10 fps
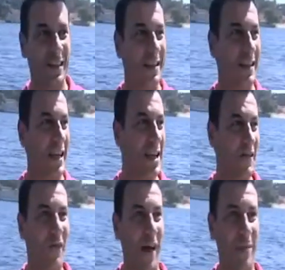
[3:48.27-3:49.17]
scene
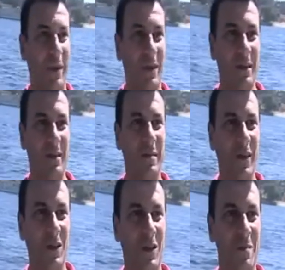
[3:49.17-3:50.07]
fabulous? I mean,
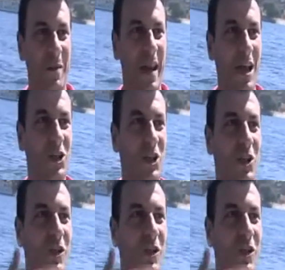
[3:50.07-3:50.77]
this combination